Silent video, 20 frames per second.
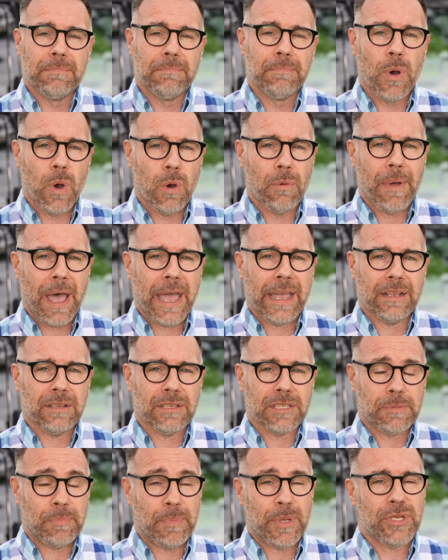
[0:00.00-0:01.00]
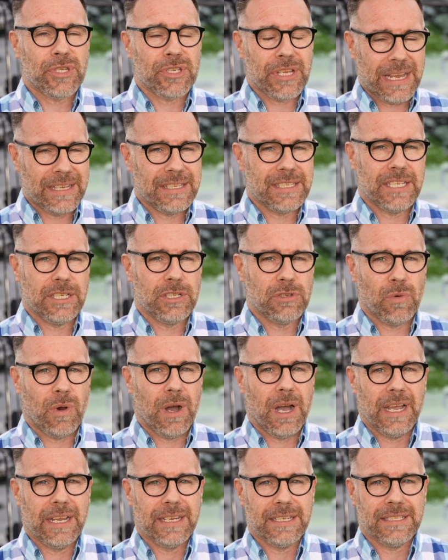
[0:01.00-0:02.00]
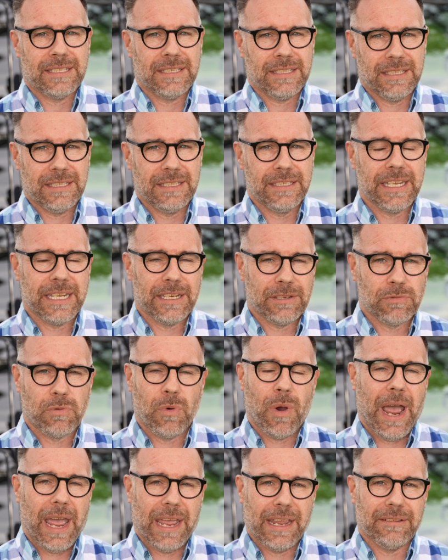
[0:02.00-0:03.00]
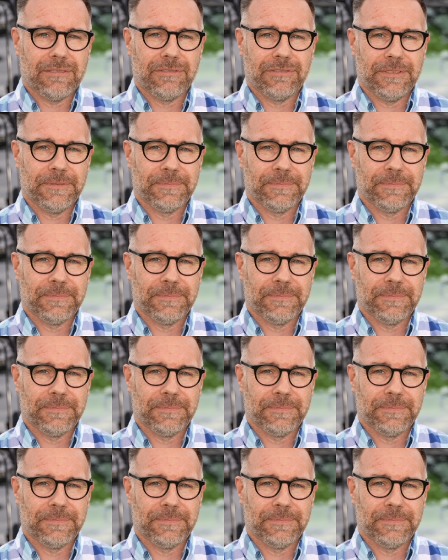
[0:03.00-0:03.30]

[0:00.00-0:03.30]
more males percentage-wise did wave.